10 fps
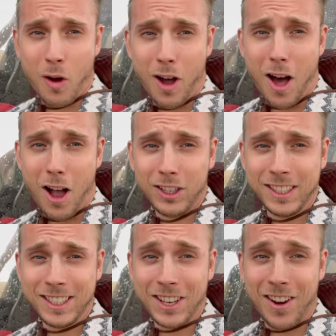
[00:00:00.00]
gosh,
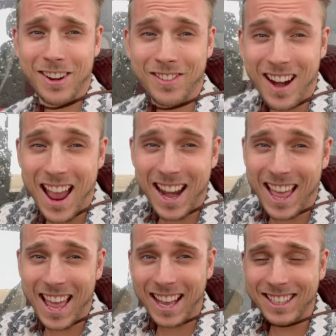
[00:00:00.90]
it started
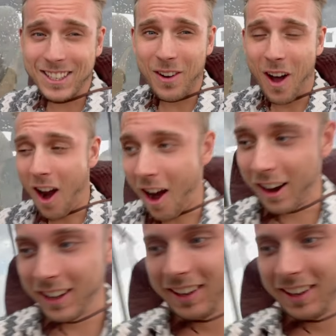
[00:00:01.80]
raining so hard.